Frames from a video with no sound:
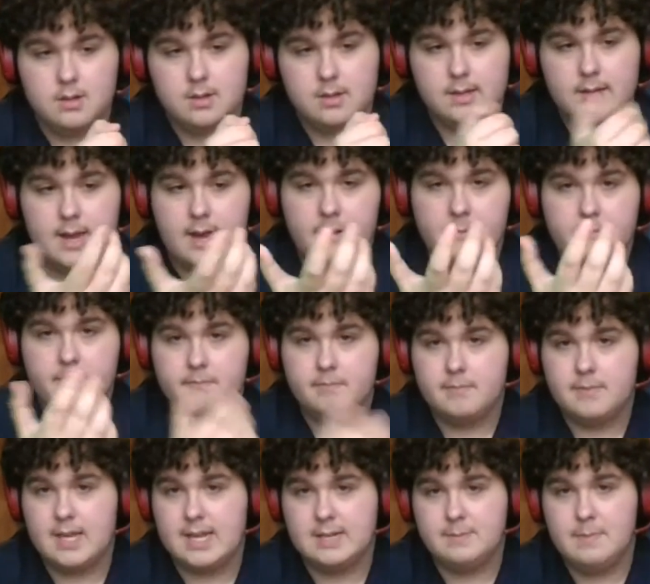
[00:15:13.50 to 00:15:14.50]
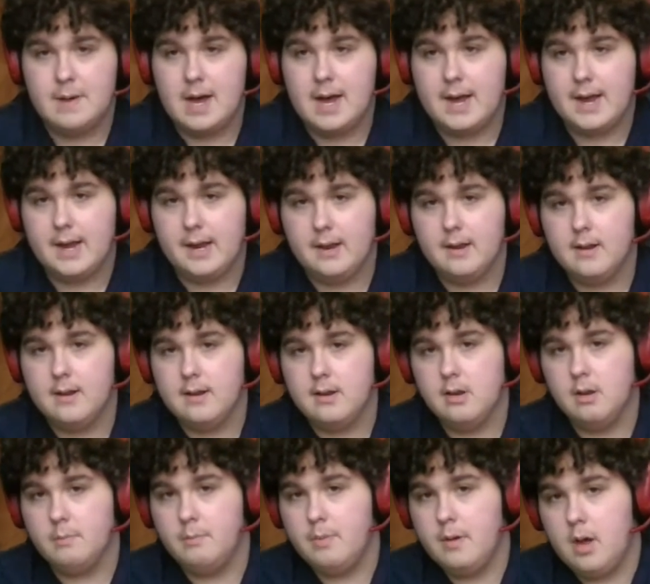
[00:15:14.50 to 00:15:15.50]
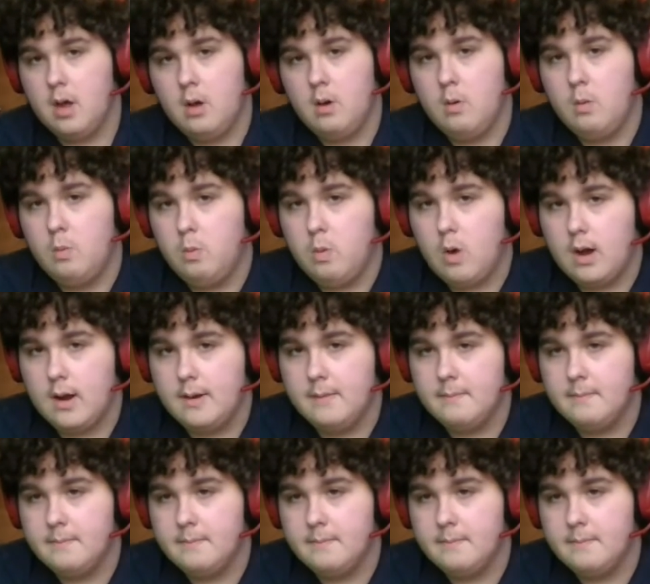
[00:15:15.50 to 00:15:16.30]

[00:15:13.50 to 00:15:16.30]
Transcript: Yeah, that's my number one.